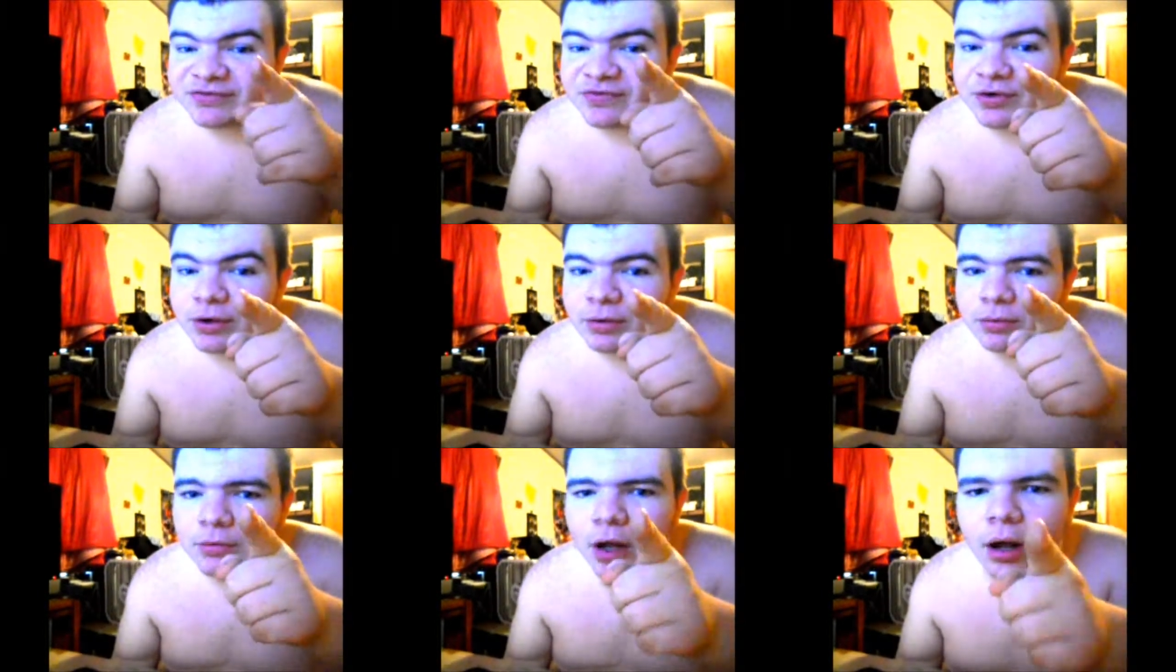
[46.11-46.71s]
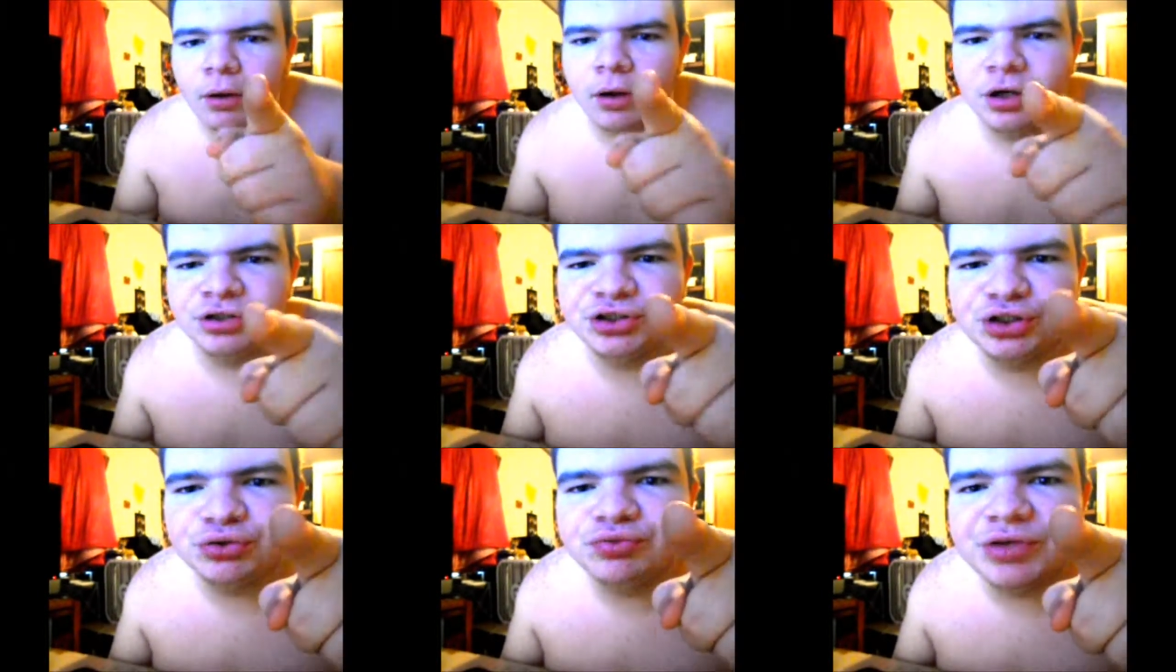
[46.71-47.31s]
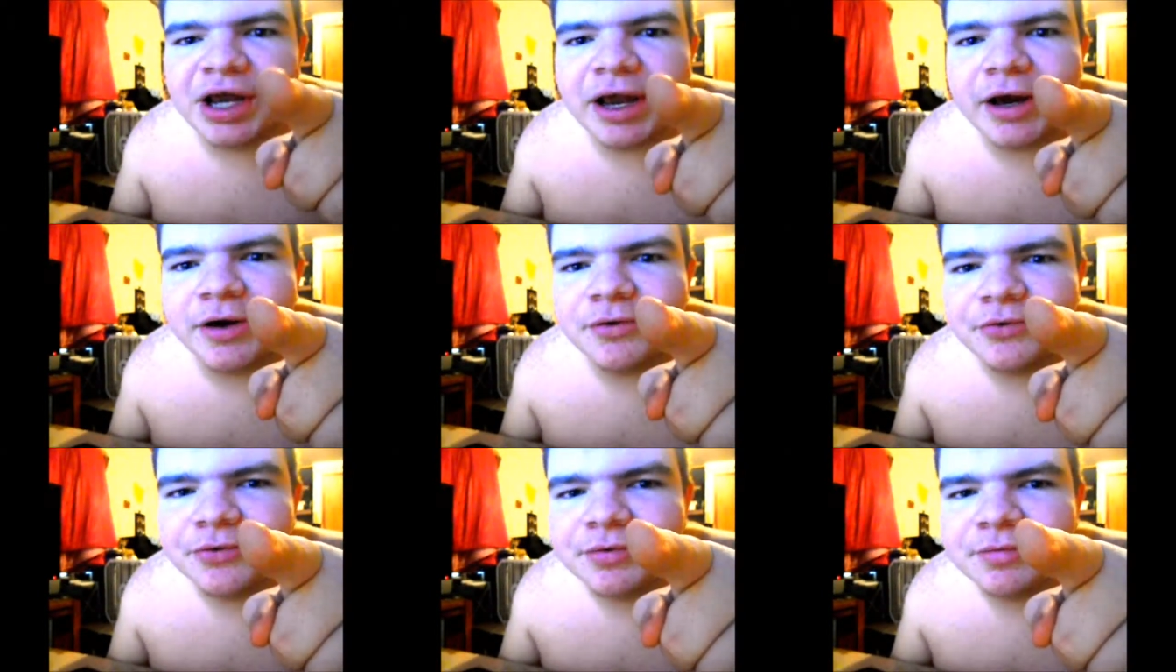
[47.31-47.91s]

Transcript: if you don't, I'll hunt you down.